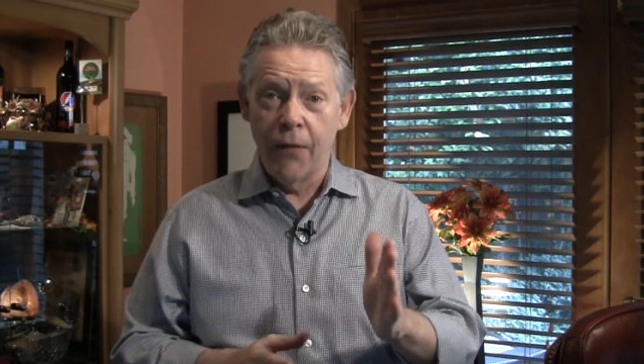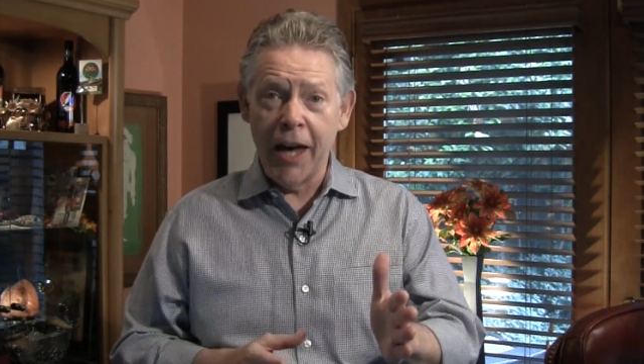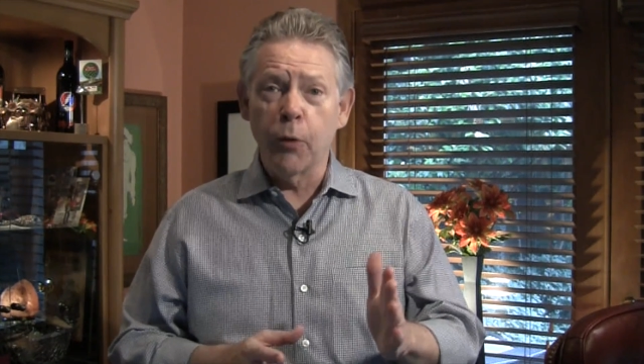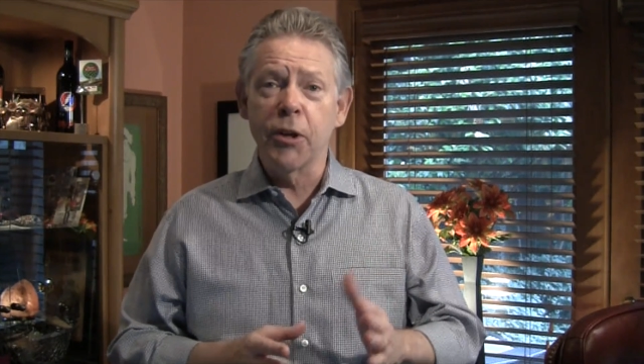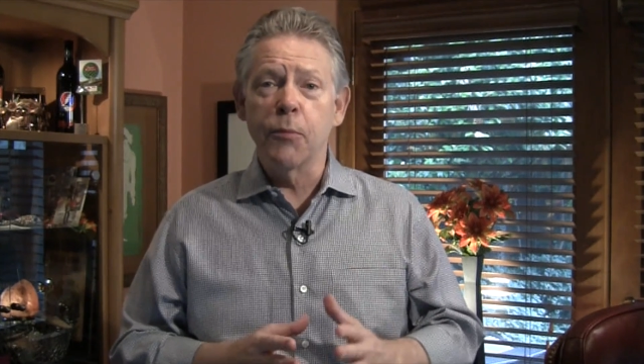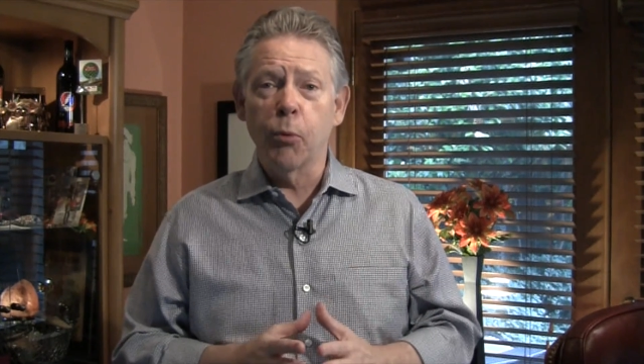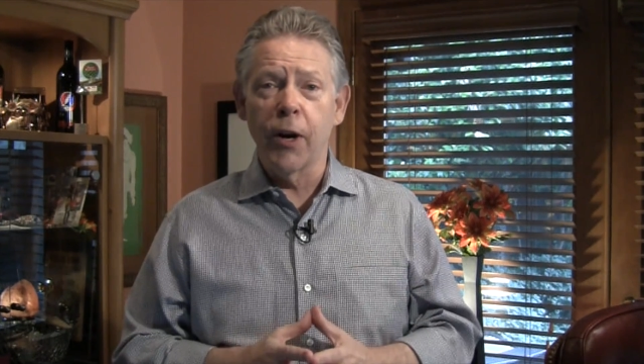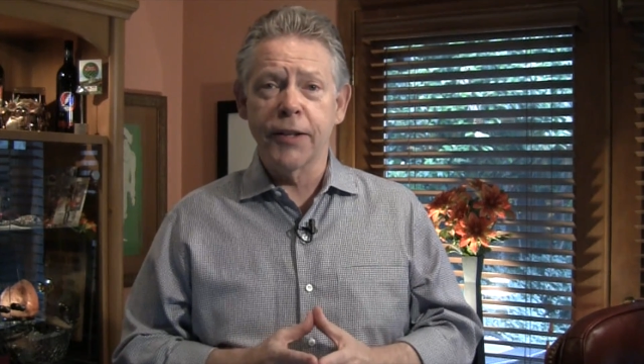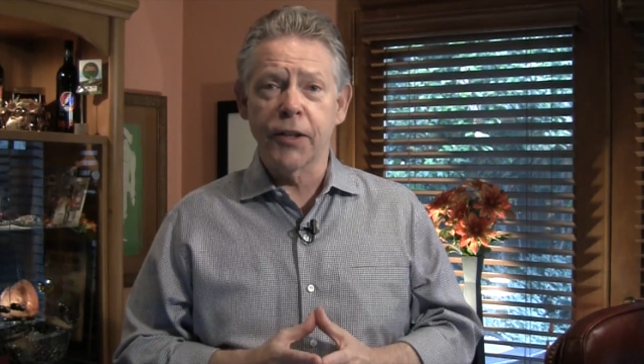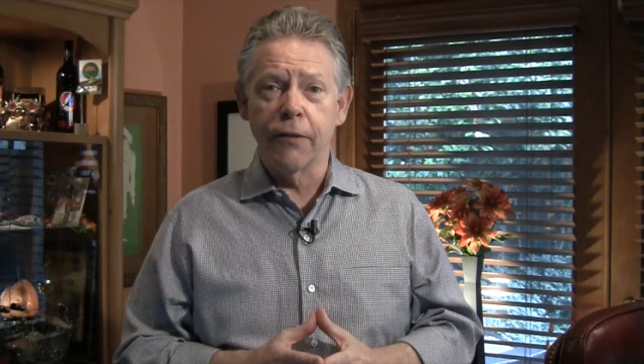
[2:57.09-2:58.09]
that'll be
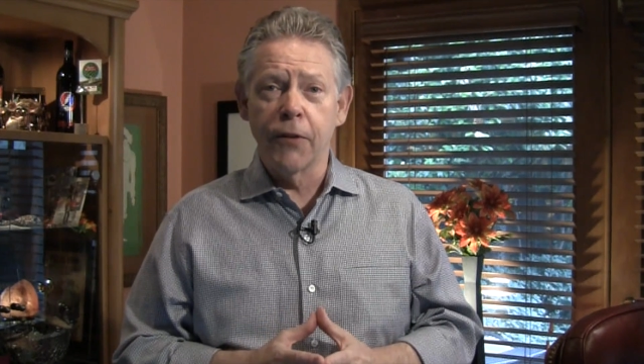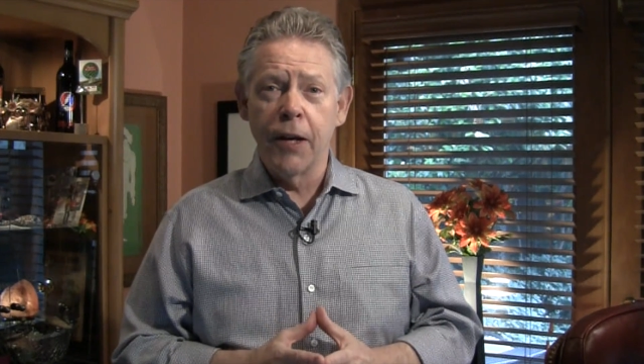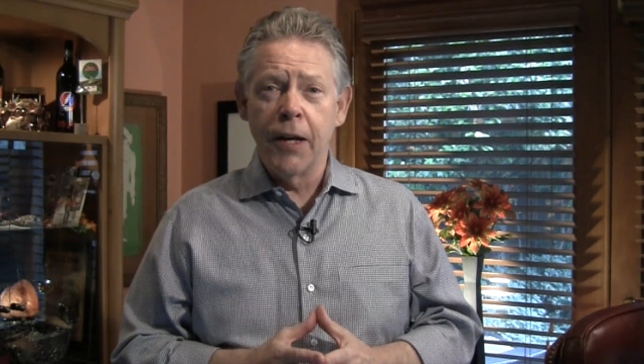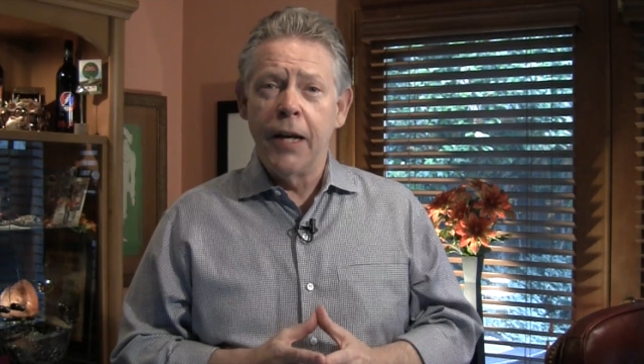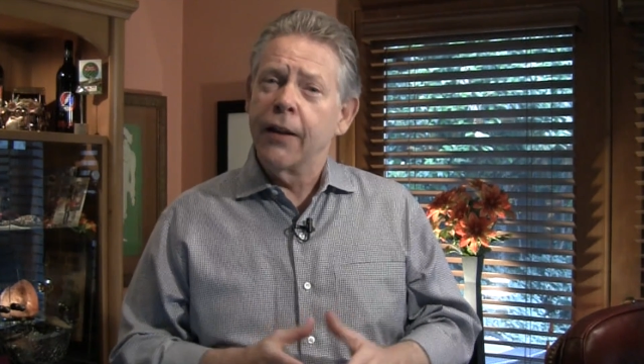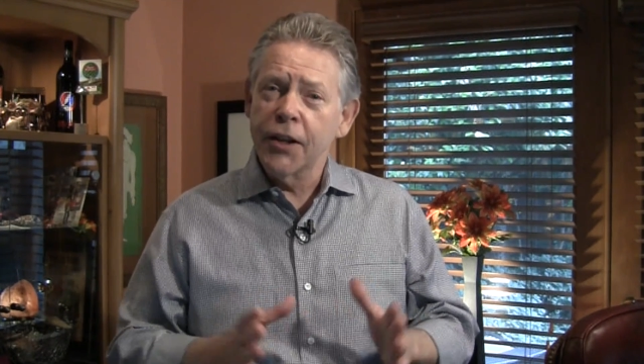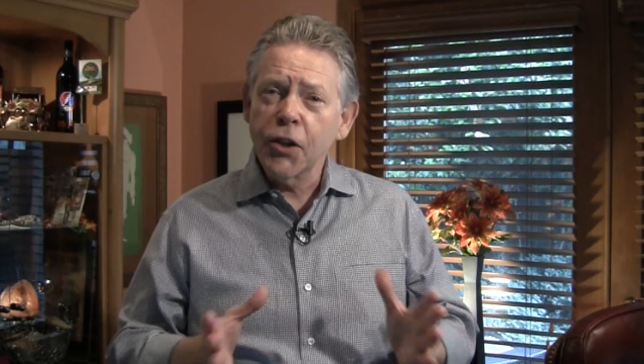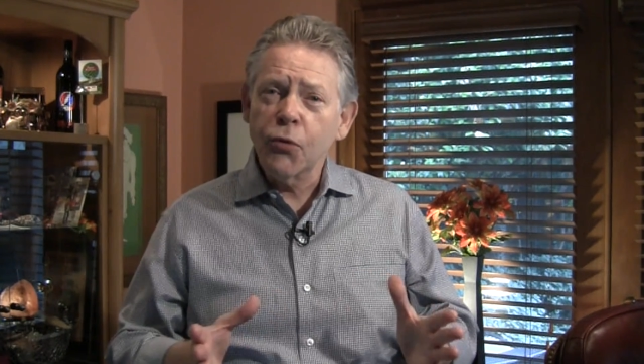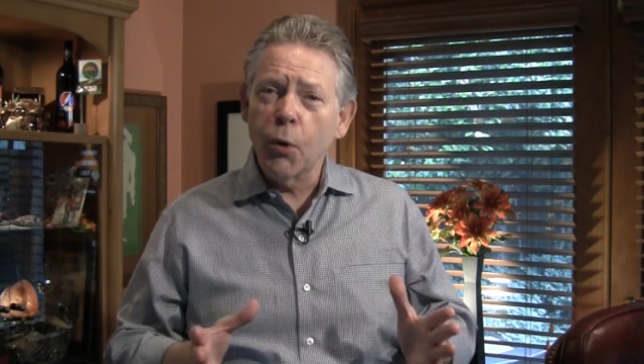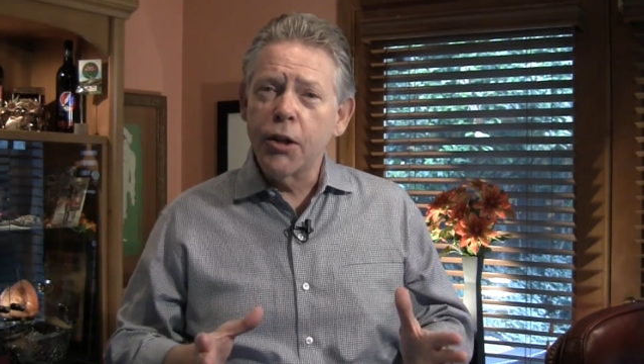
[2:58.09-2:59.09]
impressive.
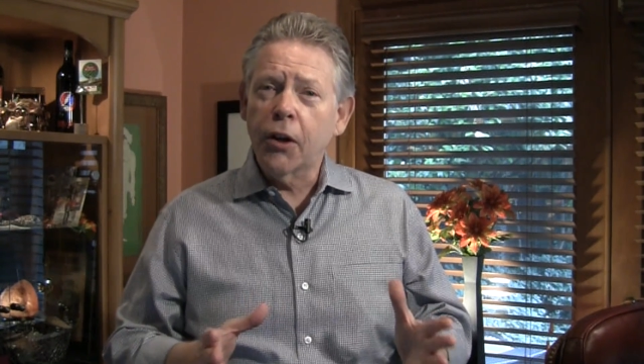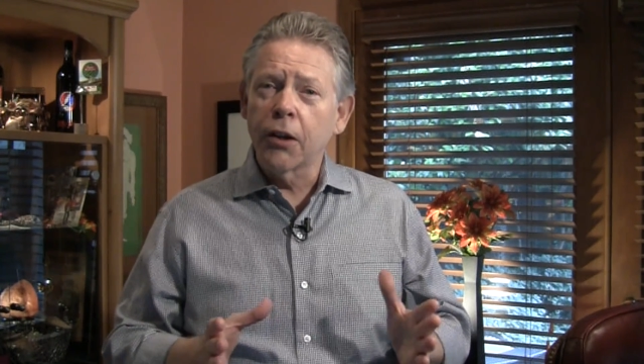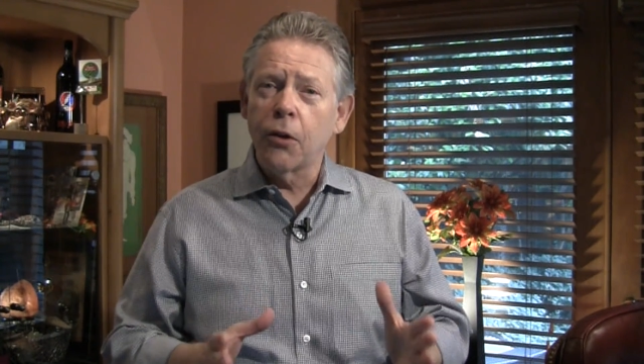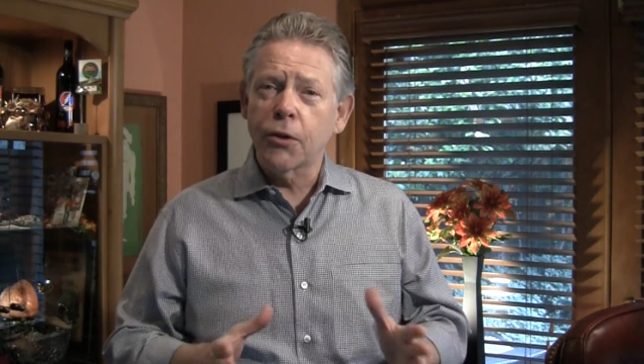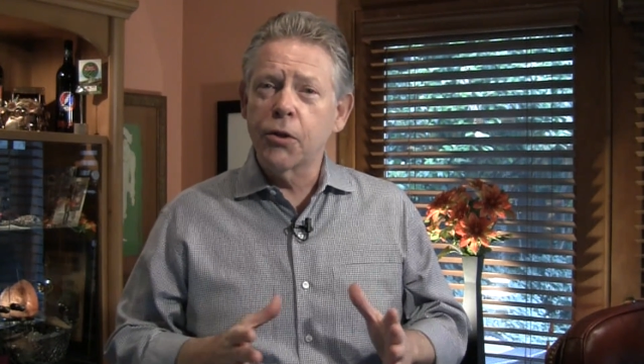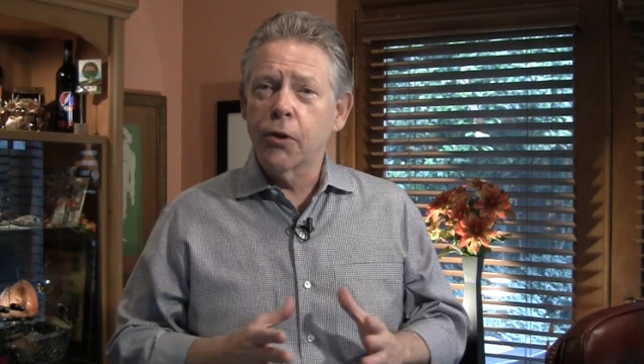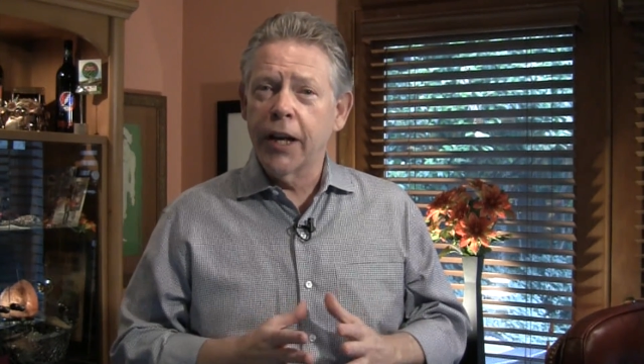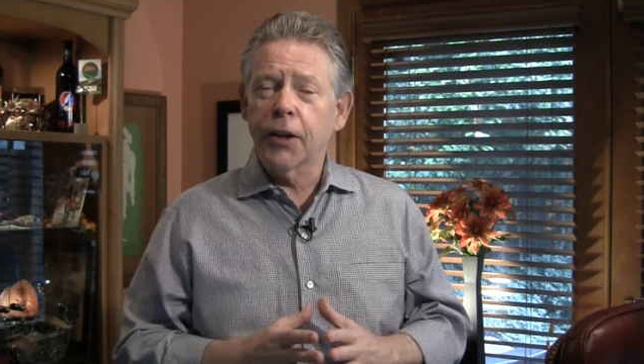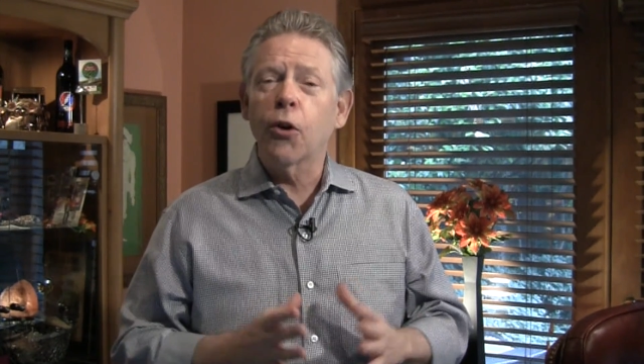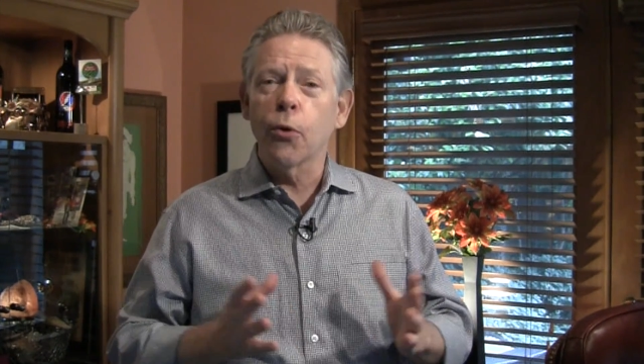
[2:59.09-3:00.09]
This is where you can also get